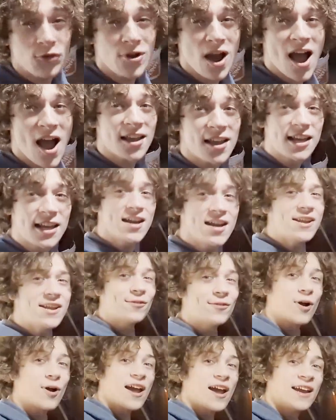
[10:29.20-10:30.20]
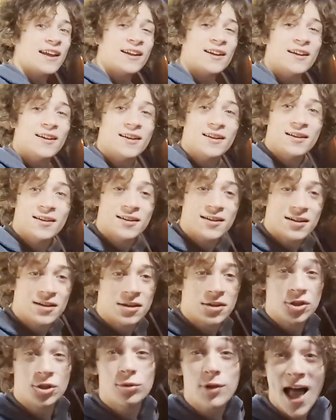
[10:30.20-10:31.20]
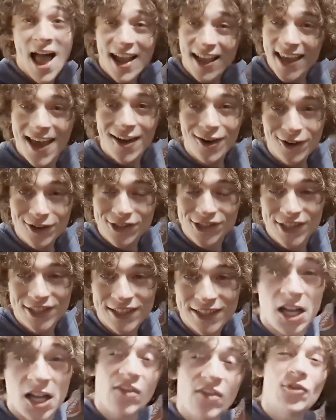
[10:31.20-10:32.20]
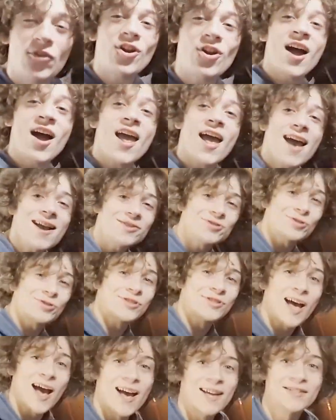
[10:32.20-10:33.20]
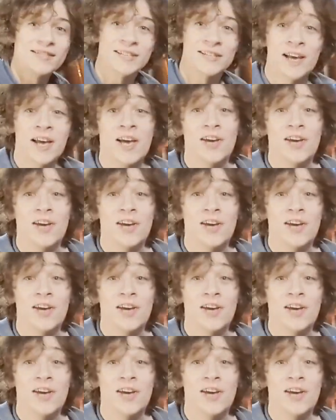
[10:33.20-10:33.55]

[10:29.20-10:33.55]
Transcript: you're not eating right, you lack energy. And if you're not exercising,